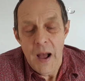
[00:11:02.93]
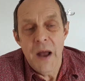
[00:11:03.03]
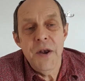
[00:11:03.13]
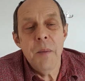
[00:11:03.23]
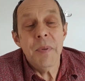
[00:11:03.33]

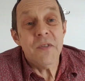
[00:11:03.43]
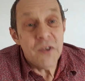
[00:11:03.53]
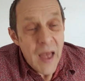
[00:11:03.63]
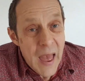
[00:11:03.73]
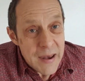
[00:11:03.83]
And number
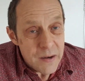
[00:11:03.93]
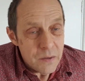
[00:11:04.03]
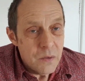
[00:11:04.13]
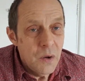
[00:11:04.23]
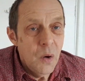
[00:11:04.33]

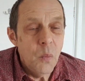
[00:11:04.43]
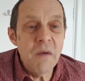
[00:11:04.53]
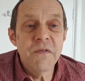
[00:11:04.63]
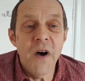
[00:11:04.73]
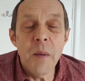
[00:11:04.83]
10,
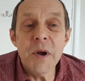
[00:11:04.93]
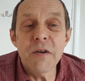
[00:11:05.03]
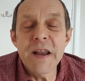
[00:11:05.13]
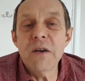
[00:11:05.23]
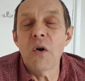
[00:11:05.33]
when Farmer
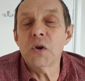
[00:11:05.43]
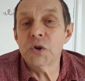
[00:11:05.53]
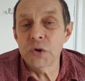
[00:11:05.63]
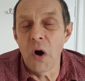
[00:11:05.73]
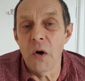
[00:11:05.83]
Green got
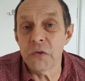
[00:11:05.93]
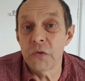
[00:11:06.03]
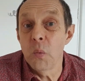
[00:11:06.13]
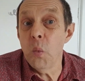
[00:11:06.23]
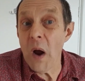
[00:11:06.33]

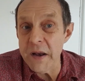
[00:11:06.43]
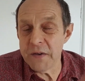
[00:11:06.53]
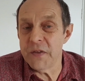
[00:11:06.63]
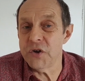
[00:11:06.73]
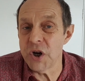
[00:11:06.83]
cross, where
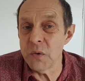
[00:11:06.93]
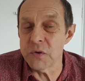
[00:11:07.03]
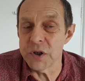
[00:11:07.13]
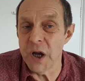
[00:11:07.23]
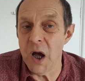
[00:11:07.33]
did the
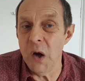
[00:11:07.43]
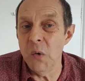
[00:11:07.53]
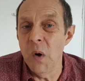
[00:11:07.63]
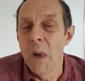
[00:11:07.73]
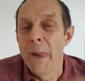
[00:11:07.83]
children
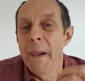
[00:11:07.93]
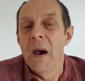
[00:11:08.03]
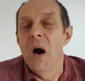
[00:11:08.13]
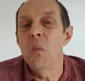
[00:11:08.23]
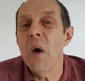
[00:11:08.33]
go
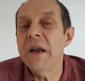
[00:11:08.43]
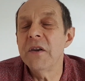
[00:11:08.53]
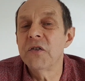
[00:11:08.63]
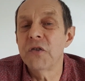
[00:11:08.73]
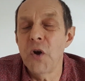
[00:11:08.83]
and where
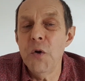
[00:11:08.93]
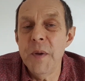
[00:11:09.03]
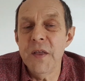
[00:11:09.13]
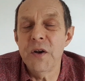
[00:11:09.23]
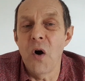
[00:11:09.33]
did
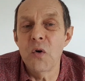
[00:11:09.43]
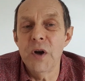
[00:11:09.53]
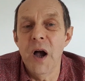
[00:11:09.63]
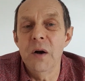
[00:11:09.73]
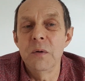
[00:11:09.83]
Scooby the dog
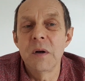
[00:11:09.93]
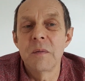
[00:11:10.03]
go?